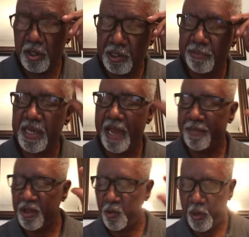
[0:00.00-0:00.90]
sometime
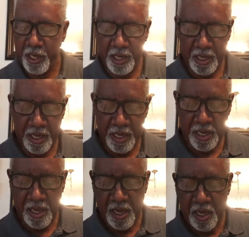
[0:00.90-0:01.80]
this week
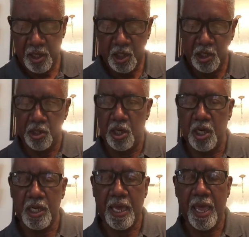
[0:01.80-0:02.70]
to
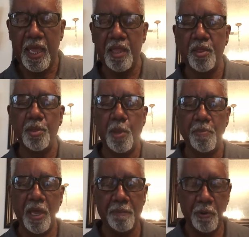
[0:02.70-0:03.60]
look at the
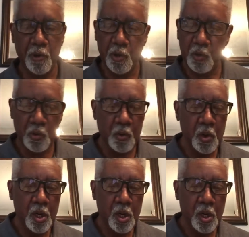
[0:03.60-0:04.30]
people who